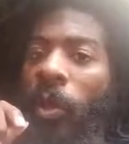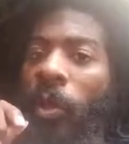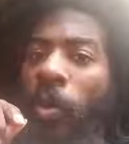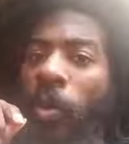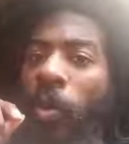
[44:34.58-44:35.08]

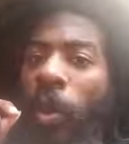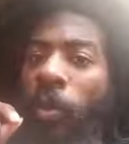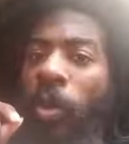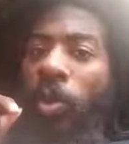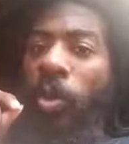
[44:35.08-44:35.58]
want
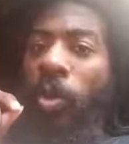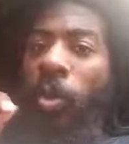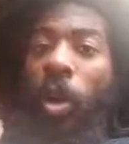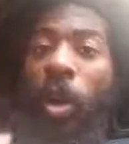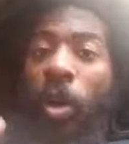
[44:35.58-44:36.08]
people to
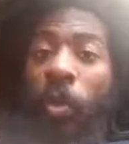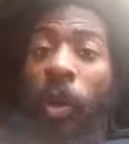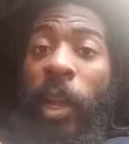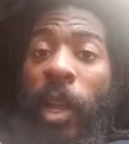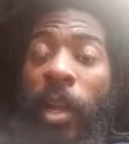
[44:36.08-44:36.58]
walk
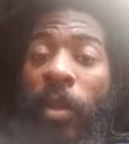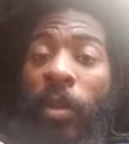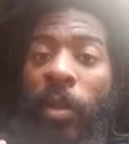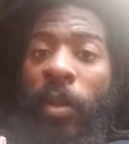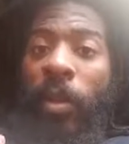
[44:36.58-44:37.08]
around
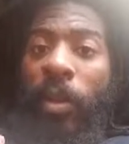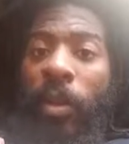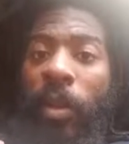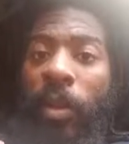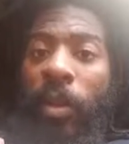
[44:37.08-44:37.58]

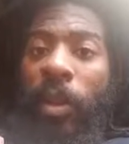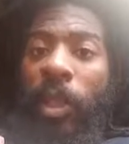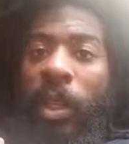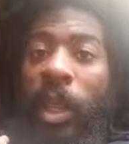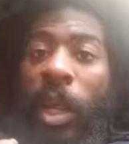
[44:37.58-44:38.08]

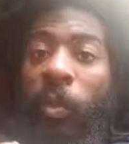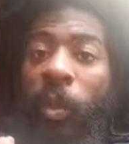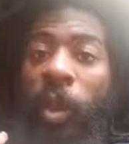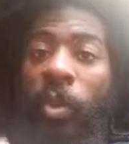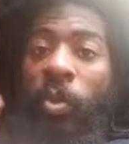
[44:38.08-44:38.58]
and not
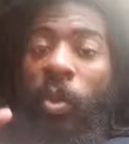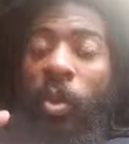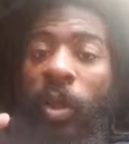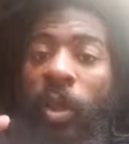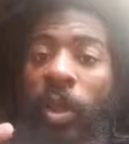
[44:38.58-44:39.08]
wage
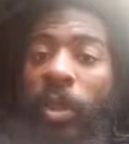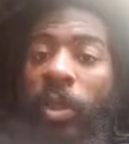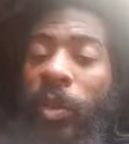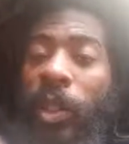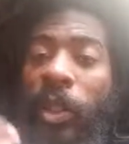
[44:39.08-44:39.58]
war.
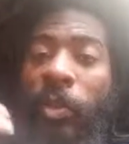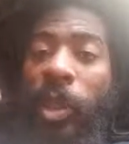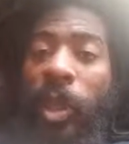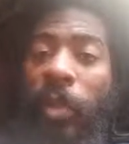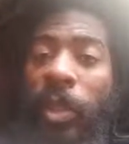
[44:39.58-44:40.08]
So then it
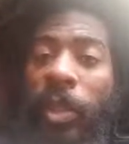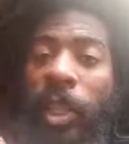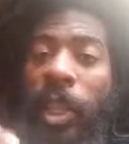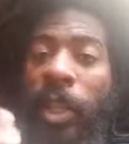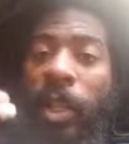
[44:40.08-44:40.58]
became a
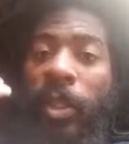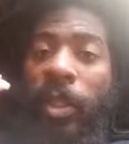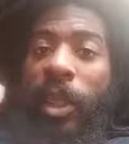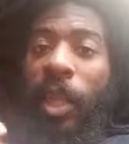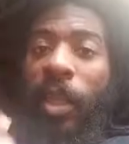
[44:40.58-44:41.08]
silent
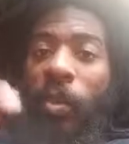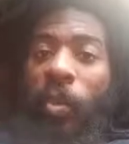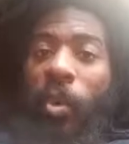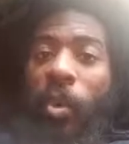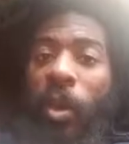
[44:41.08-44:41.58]

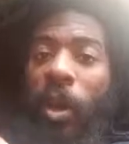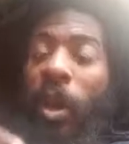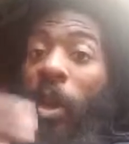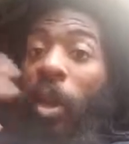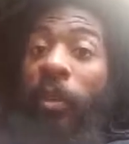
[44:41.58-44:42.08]
war, an
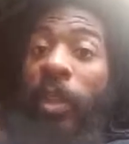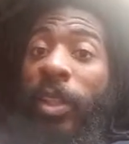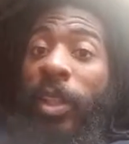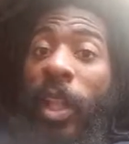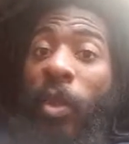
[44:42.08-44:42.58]
obvious
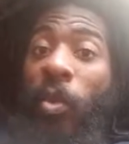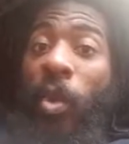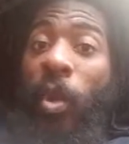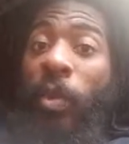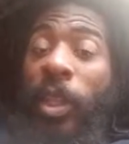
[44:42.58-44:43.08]
silent
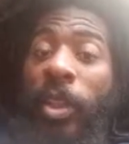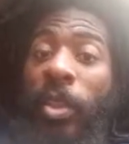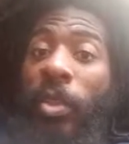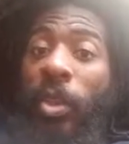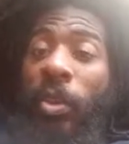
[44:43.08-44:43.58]
war, because if
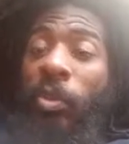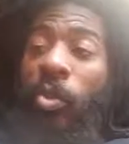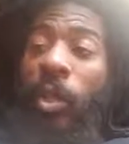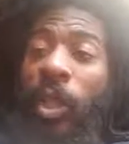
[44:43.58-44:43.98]
you didn't